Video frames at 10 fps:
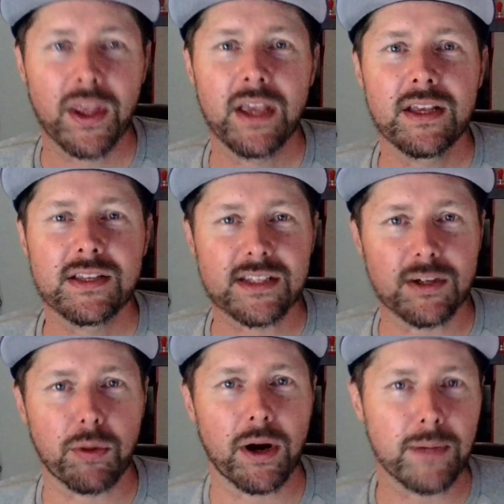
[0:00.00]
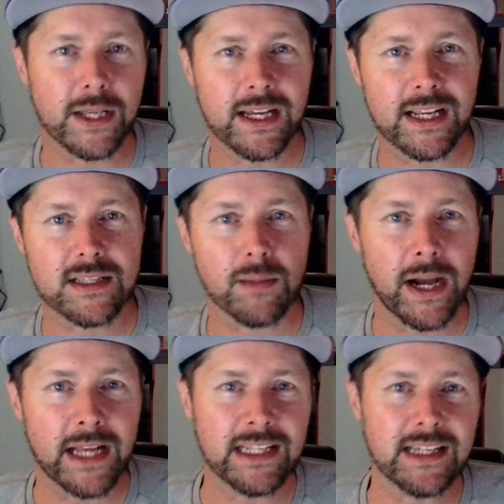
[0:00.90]
Still probably getting some
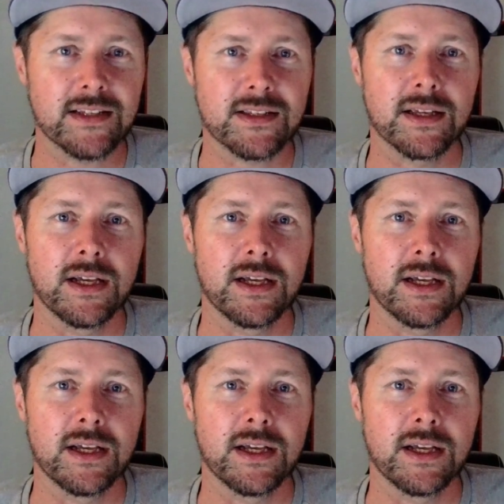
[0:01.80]
ideas.